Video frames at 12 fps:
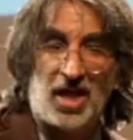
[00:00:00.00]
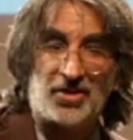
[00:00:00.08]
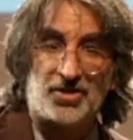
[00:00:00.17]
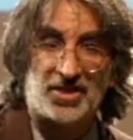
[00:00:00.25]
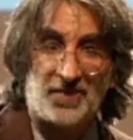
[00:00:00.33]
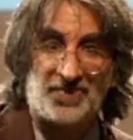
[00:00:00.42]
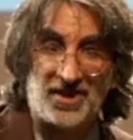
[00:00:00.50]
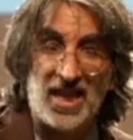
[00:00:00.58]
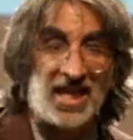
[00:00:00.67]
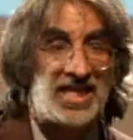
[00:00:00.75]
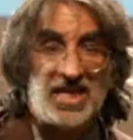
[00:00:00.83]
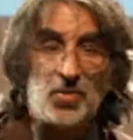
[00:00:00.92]
clock or something,
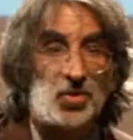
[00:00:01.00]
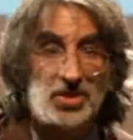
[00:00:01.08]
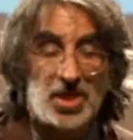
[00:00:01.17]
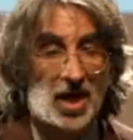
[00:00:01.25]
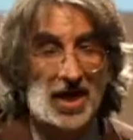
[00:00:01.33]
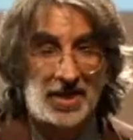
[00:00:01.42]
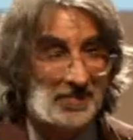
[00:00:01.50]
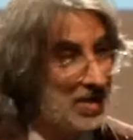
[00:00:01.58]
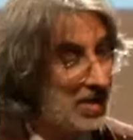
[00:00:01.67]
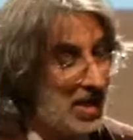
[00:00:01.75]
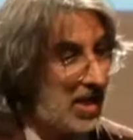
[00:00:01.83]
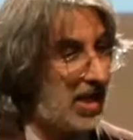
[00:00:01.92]
equal time,
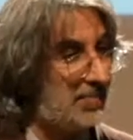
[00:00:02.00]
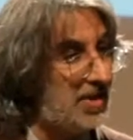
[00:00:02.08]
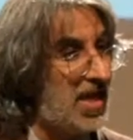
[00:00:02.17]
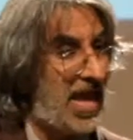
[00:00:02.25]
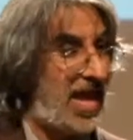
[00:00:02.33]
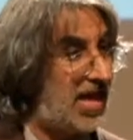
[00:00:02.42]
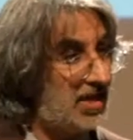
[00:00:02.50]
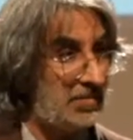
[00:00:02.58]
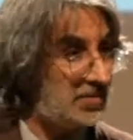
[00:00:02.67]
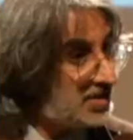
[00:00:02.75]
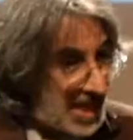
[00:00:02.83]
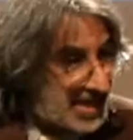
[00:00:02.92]
um,
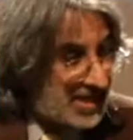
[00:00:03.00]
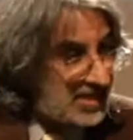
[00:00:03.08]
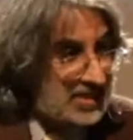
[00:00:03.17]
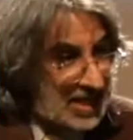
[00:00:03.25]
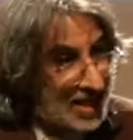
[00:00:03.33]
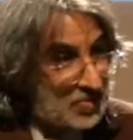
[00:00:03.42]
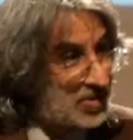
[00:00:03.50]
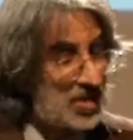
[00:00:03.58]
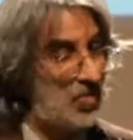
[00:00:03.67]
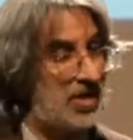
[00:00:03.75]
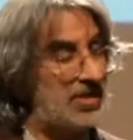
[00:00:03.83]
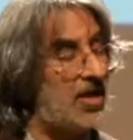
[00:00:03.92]
and they can decide what
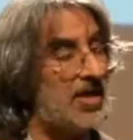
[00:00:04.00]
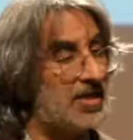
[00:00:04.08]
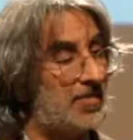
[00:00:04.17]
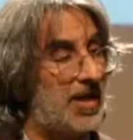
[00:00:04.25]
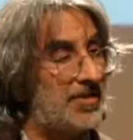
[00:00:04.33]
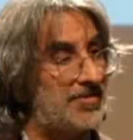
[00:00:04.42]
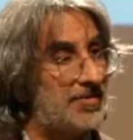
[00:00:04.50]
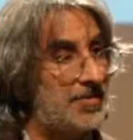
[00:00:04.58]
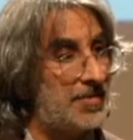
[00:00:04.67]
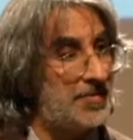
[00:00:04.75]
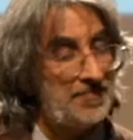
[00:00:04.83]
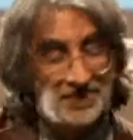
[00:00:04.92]
they want to talk about.
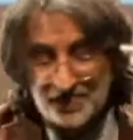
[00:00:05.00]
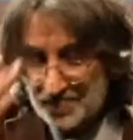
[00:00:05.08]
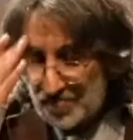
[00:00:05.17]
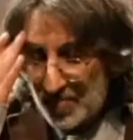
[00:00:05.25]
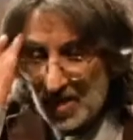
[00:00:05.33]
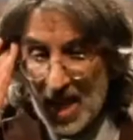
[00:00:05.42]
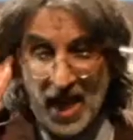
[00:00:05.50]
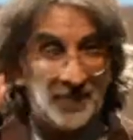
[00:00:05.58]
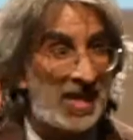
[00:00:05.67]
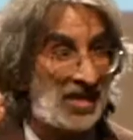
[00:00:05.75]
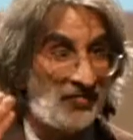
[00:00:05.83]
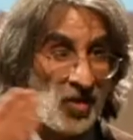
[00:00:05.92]

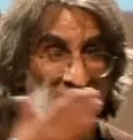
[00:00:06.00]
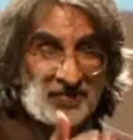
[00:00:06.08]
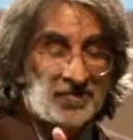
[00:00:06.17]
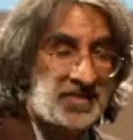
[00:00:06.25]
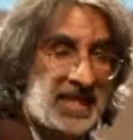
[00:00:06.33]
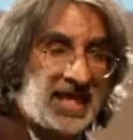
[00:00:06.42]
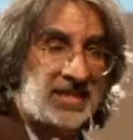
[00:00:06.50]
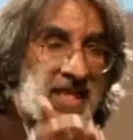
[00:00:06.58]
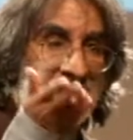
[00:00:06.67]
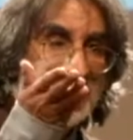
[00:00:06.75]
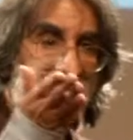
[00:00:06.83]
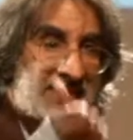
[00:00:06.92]
Um, and if one of them
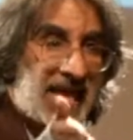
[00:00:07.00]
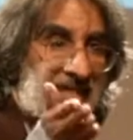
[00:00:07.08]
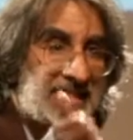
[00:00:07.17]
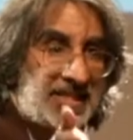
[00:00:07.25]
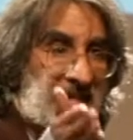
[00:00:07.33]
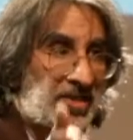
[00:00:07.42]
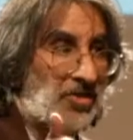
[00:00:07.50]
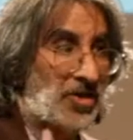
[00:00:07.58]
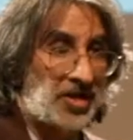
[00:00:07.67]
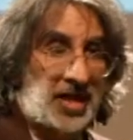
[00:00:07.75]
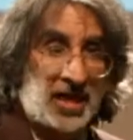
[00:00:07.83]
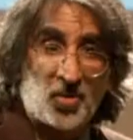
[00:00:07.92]
says, keeps asking the
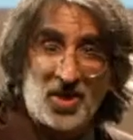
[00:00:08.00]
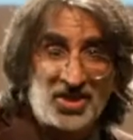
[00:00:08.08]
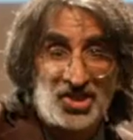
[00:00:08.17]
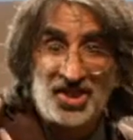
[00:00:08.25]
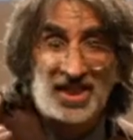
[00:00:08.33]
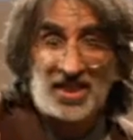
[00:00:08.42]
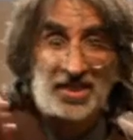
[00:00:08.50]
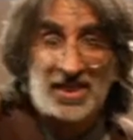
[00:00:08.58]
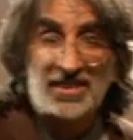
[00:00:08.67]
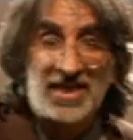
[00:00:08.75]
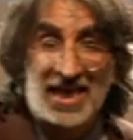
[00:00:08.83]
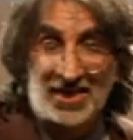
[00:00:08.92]
other a question, the other
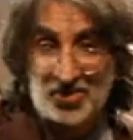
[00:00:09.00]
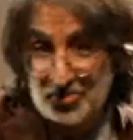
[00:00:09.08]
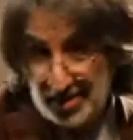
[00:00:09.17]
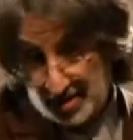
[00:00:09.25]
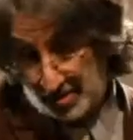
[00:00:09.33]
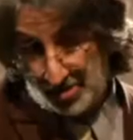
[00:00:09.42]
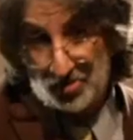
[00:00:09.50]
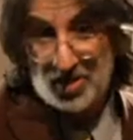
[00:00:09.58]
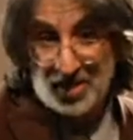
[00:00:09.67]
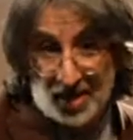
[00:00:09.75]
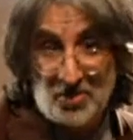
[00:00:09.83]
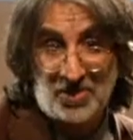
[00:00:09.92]
doesn't answer it, you
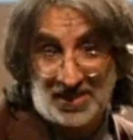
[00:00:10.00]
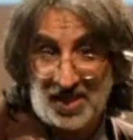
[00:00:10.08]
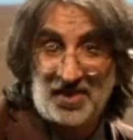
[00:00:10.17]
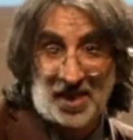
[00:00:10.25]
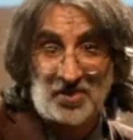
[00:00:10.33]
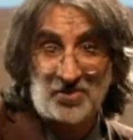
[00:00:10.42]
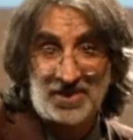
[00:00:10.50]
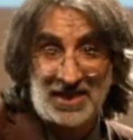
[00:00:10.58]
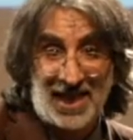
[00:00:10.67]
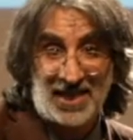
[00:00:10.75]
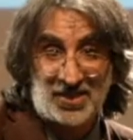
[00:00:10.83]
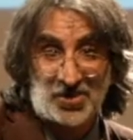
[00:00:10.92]
can notice that the other
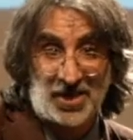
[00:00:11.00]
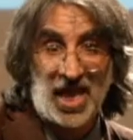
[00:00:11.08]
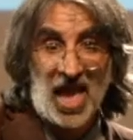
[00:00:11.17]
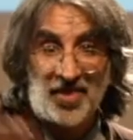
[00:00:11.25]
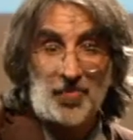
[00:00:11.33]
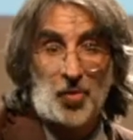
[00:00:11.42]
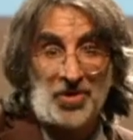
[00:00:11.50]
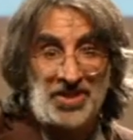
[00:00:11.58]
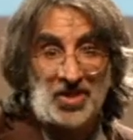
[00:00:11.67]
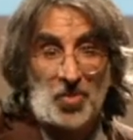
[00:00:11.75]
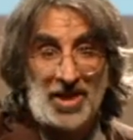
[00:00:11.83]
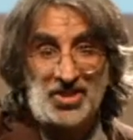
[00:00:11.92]
isn't answering the
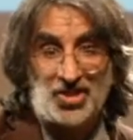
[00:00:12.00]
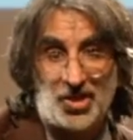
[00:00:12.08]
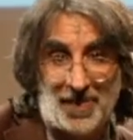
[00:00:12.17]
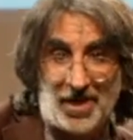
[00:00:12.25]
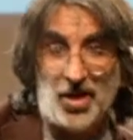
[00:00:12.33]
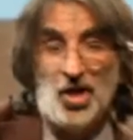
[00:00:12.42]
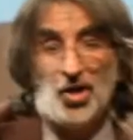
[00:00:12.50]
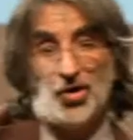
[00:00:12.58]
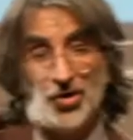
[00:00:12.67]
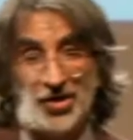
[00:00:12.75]
pointed question about